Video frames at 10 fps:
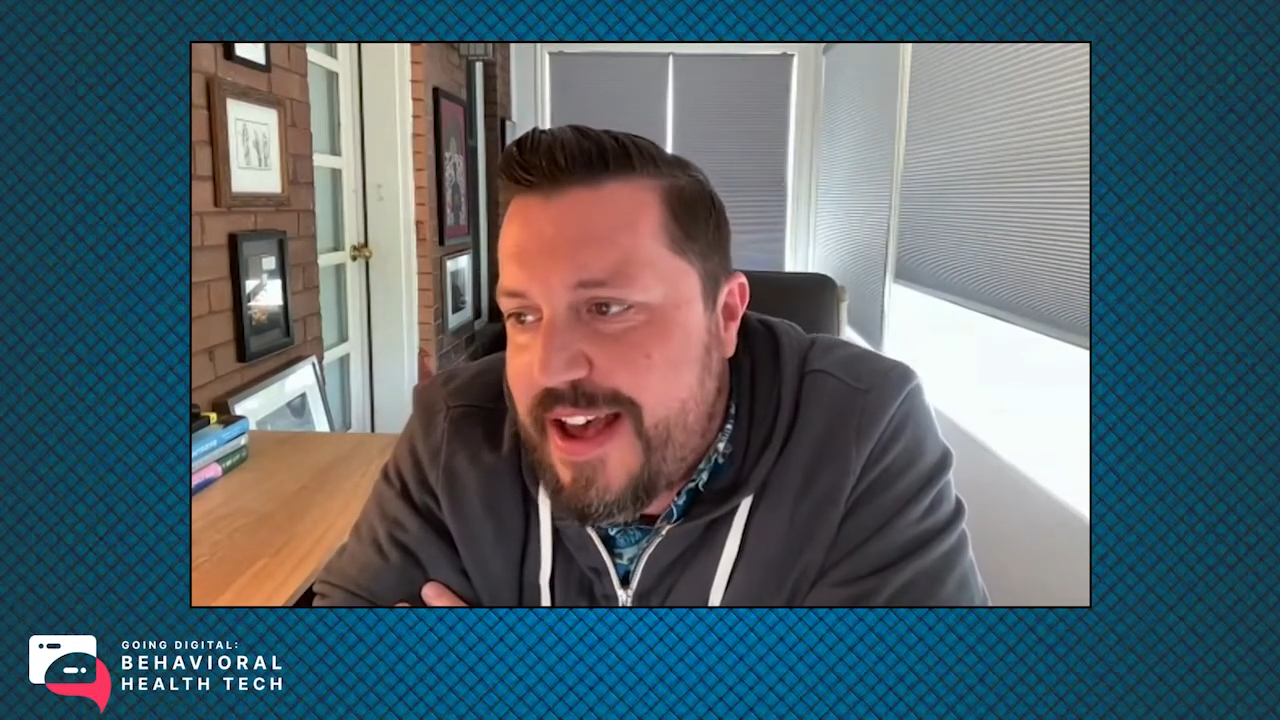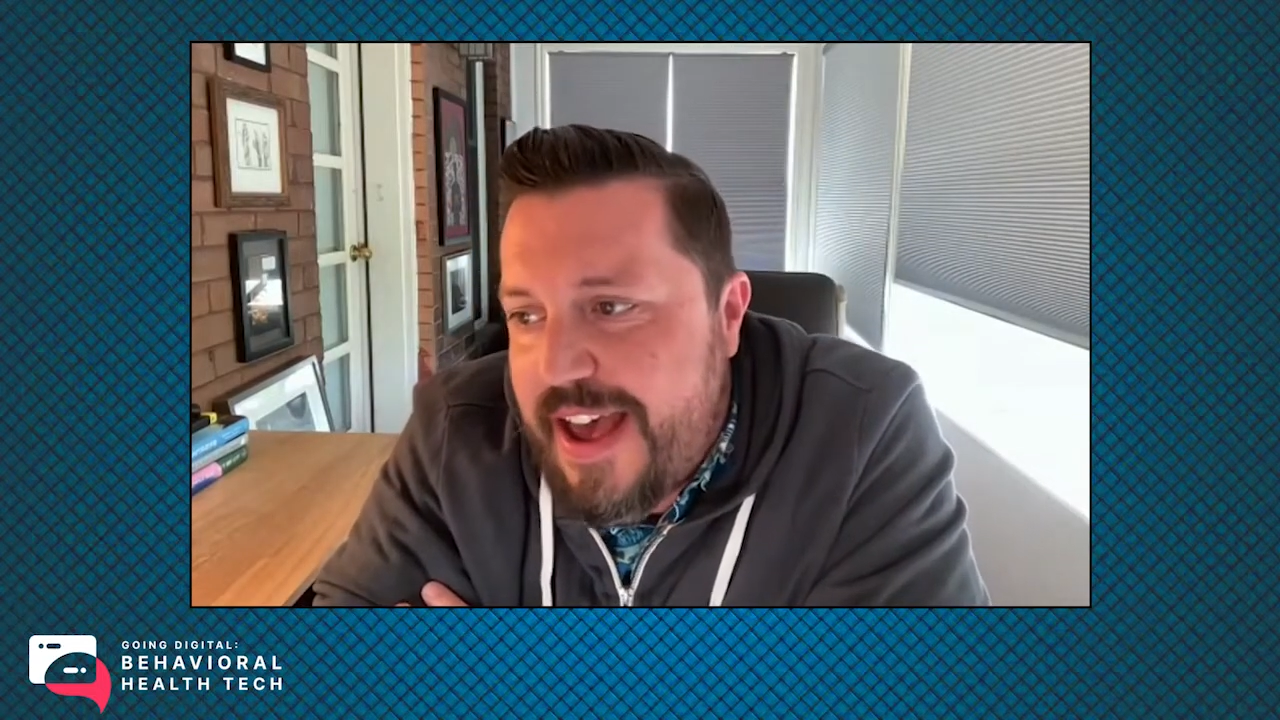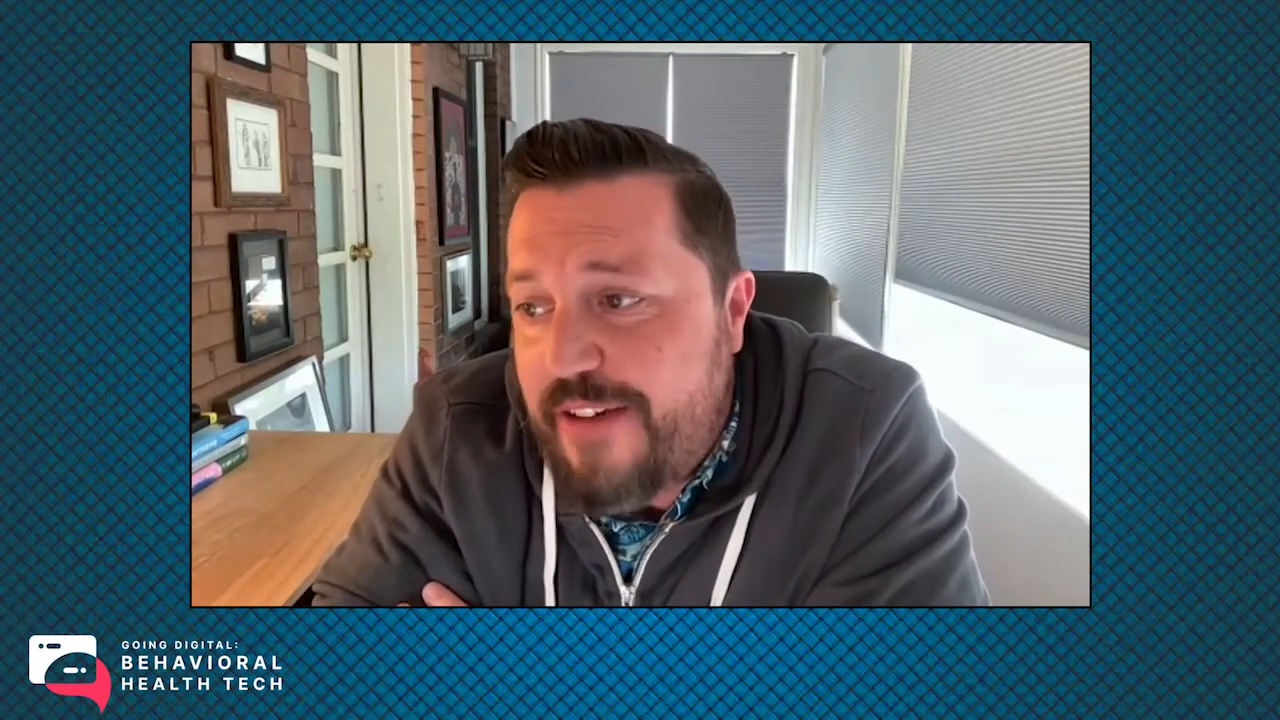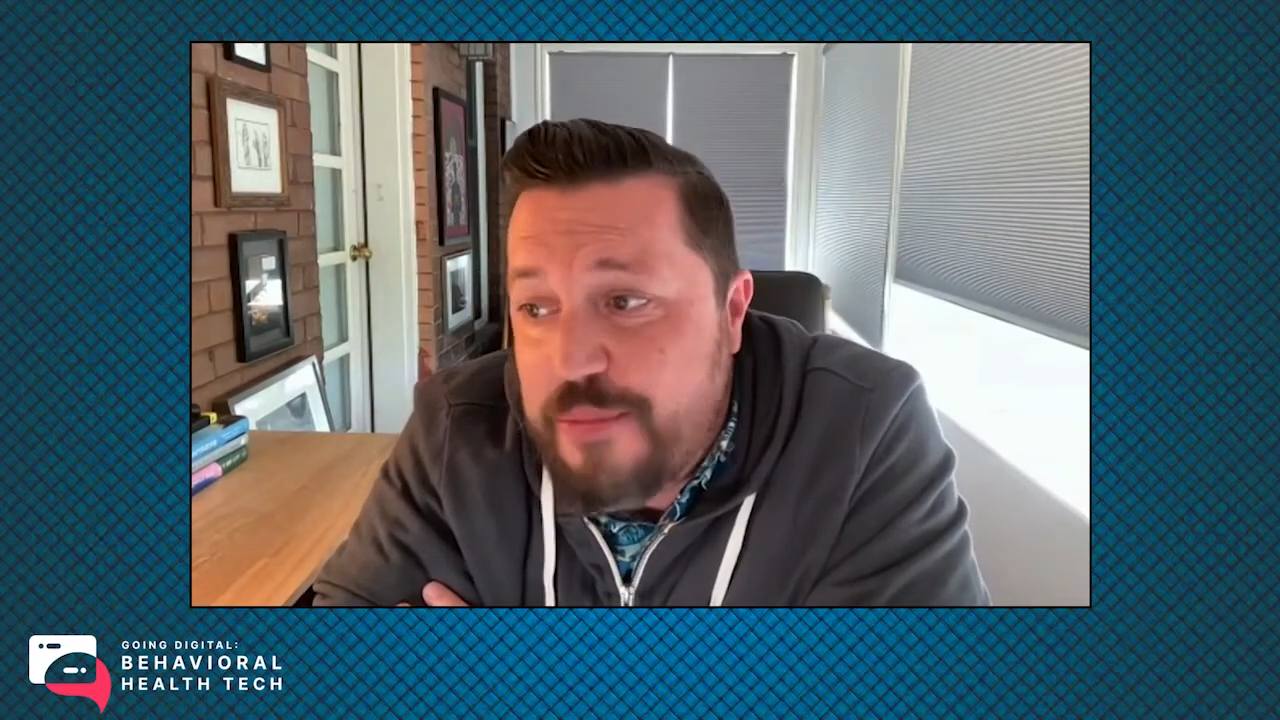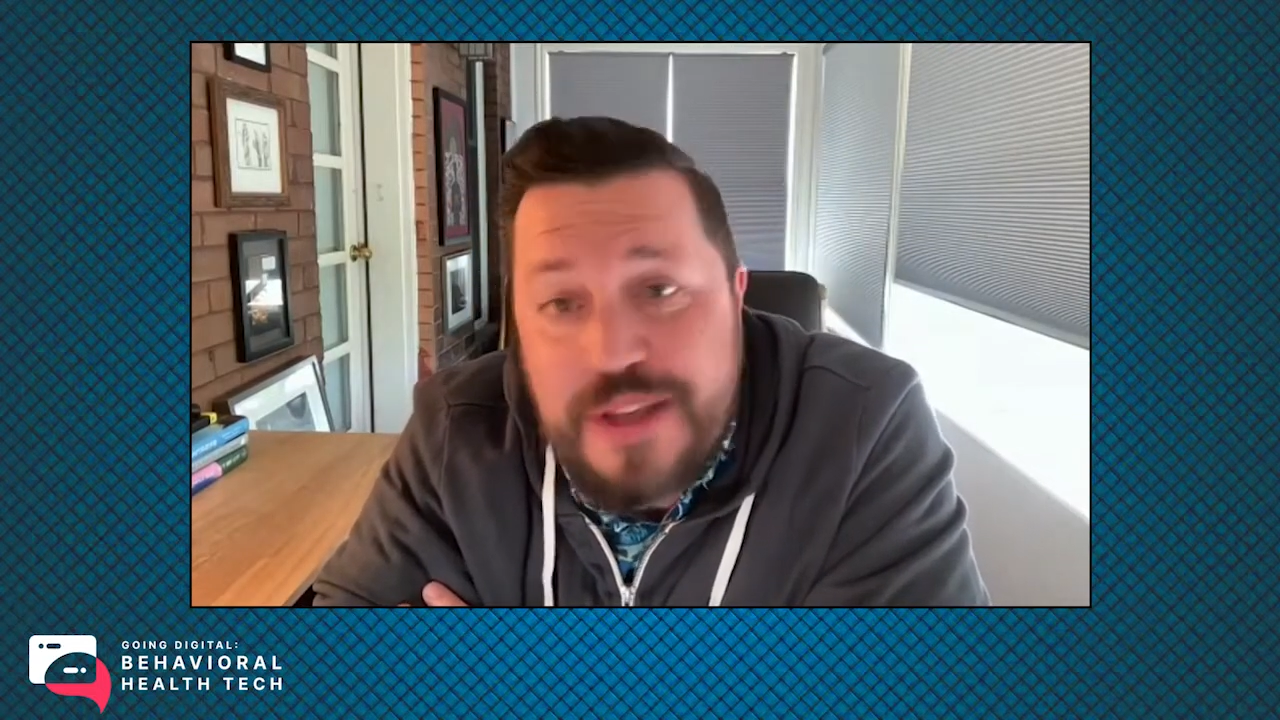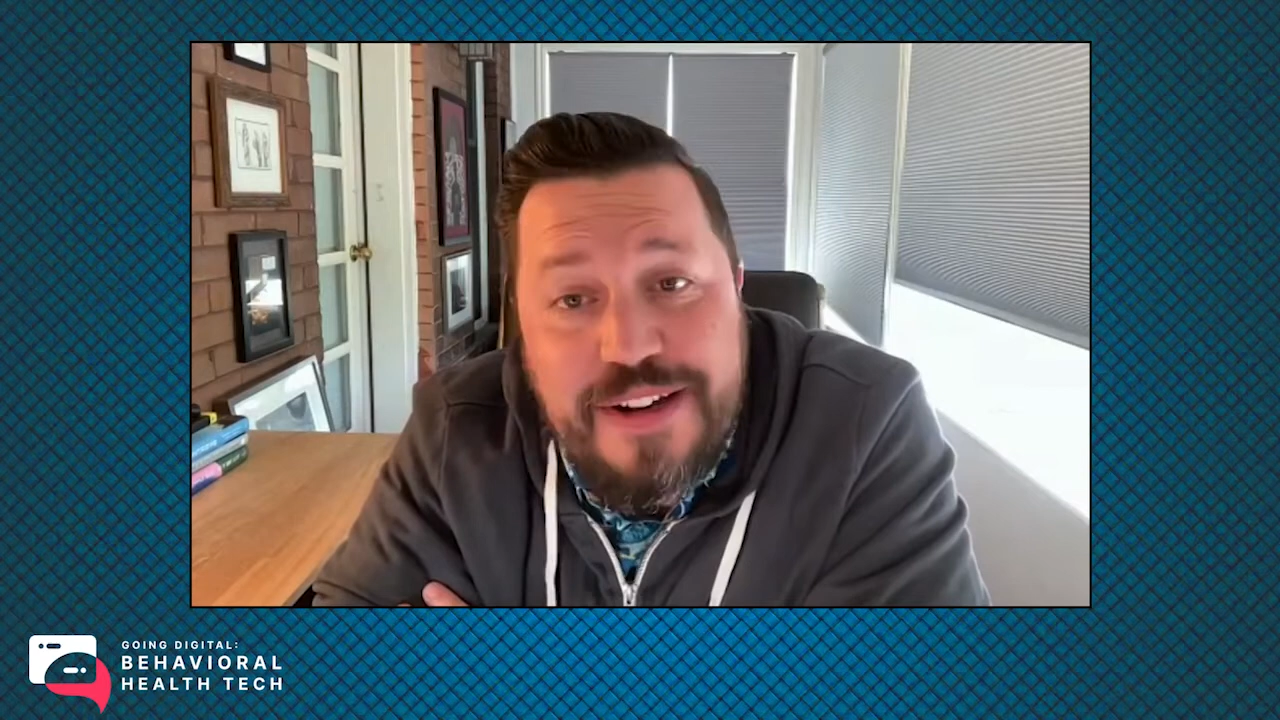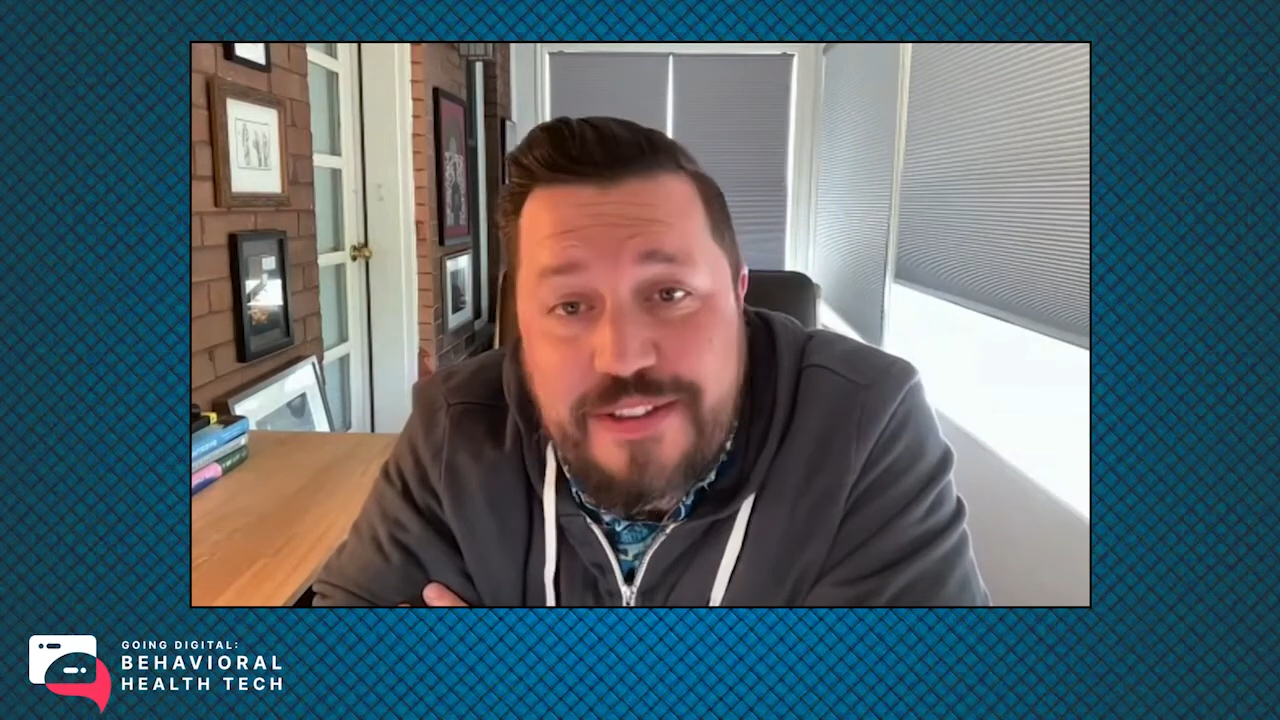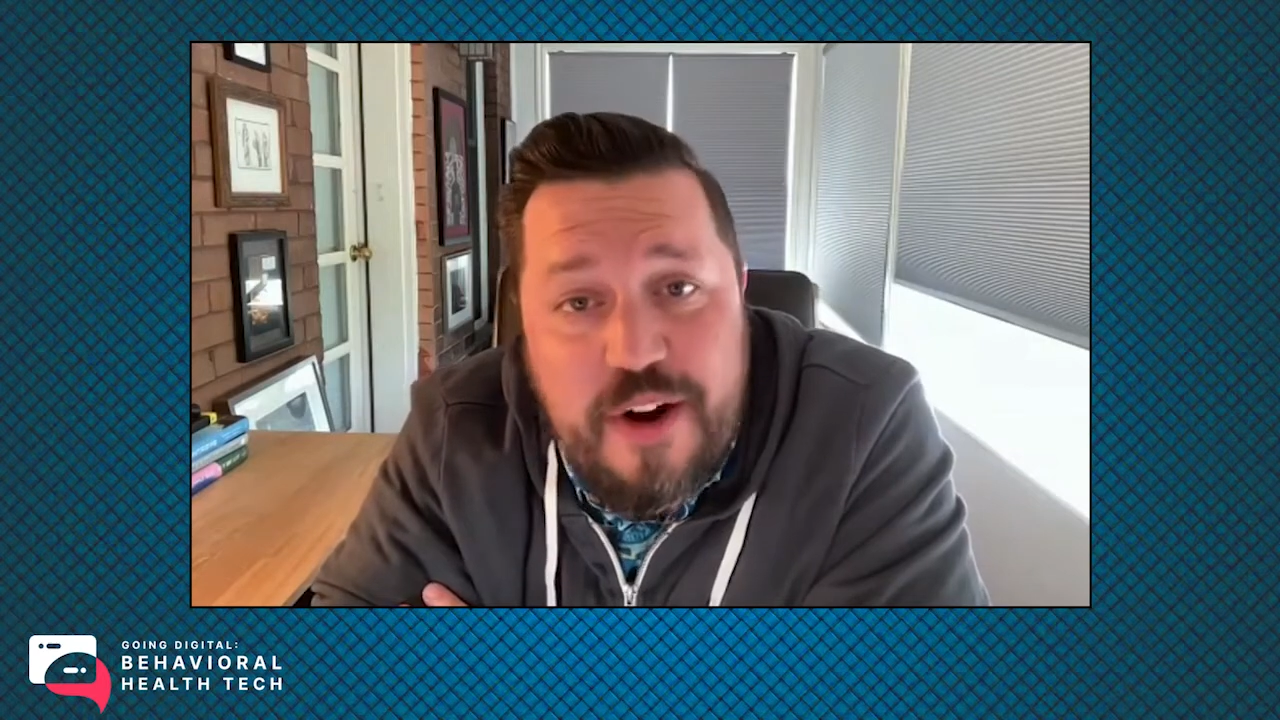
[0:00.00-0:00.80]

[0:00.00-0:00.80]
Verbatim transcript: have been a